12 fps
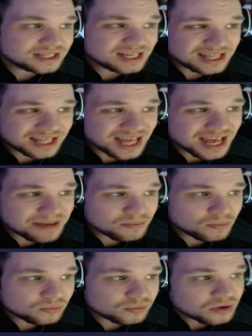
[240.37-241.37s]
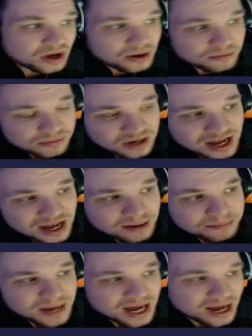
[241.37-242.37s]
in the game,
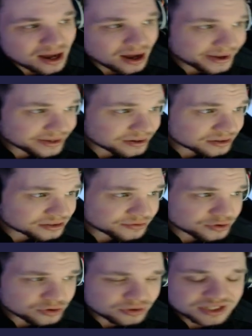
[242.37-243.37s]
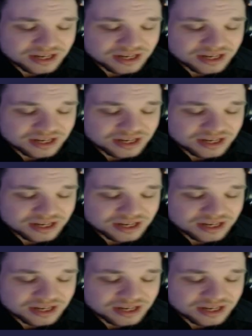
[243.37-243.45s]
bar icons, of course.